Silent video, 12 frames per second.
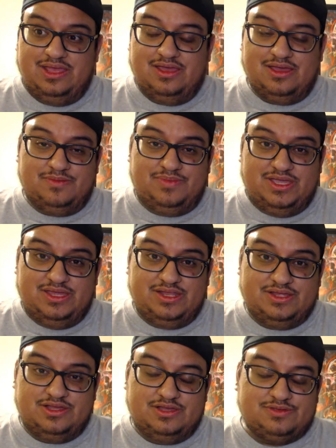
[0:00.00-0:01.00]
Being
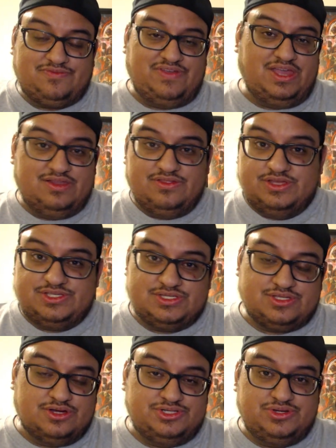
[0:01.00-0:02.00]
a fan of the
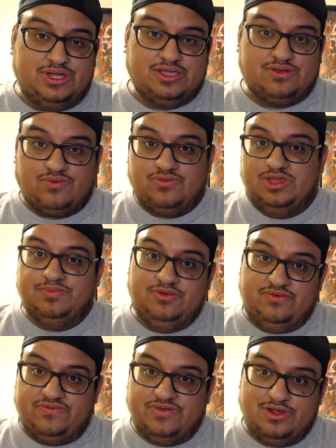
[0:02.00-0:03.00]
Star Trek reboot
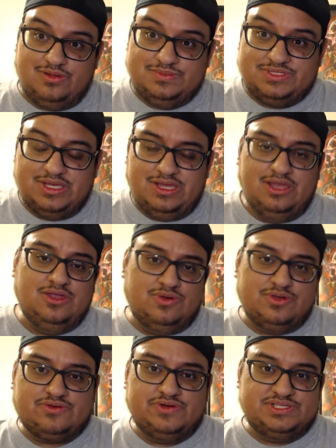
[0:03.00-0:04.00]
films with
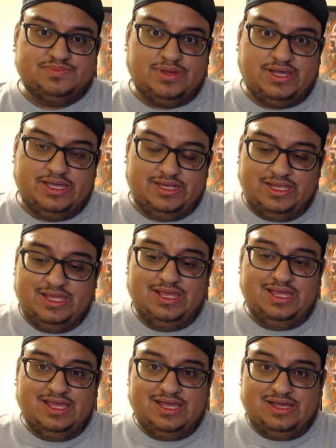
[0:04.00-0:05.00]
Chris Pine.
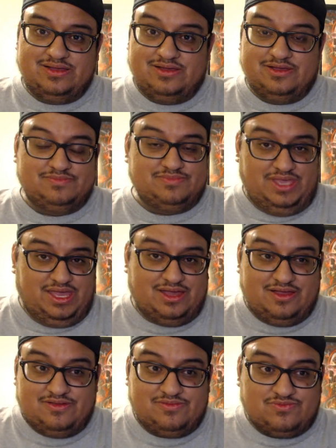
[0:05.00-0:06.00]

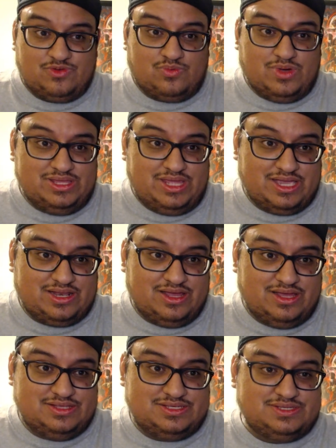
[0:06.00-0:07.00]
Why the heck not?
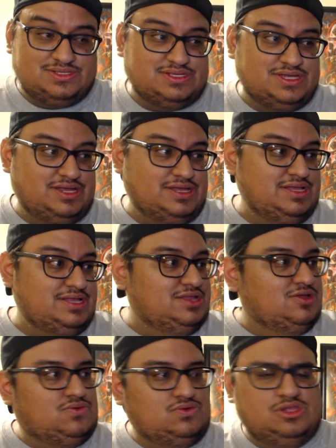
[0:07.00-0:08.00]
This is
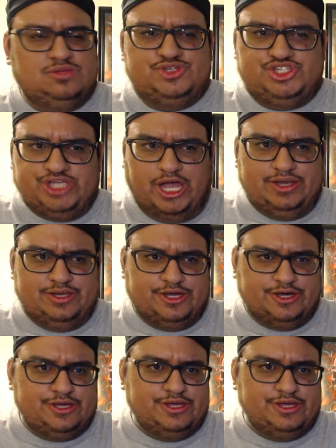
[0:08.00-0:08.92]
William Shatner.